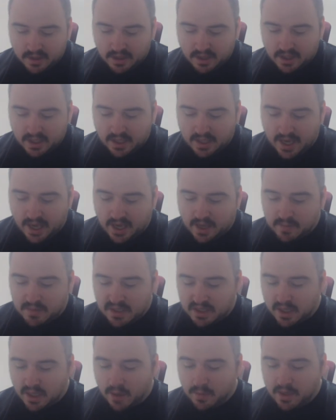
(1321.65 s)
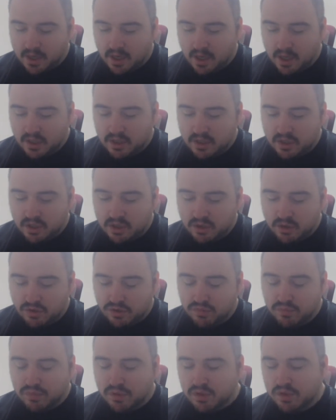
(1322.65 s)
game is coming on 2
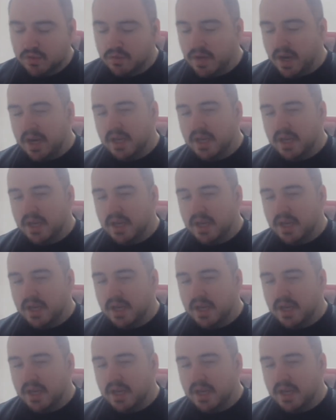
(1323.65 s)
Blu-ray